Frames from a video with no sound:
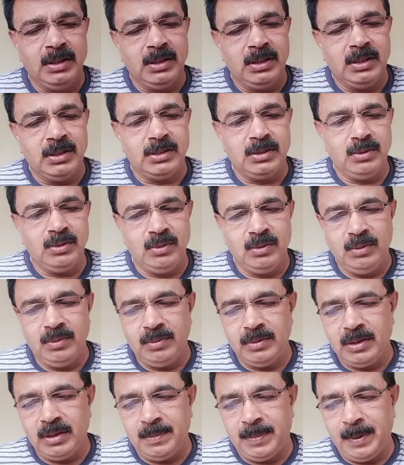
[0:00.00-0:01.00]
So
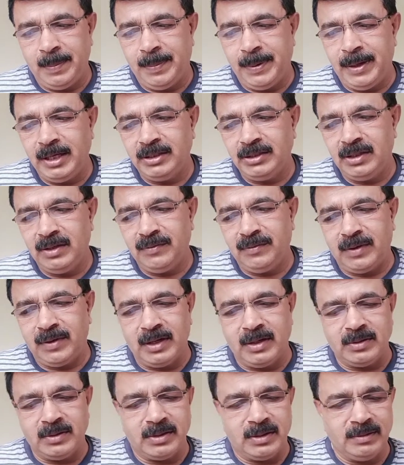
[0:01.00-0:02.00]
the preparation of
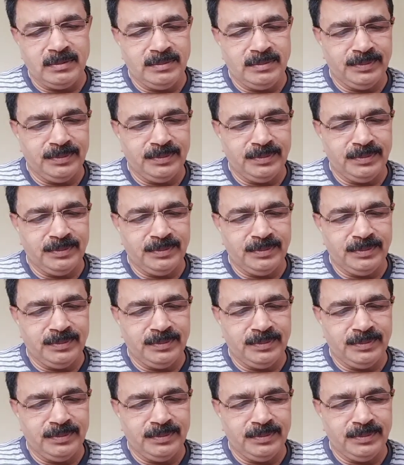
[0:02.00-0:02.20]
nitrogen,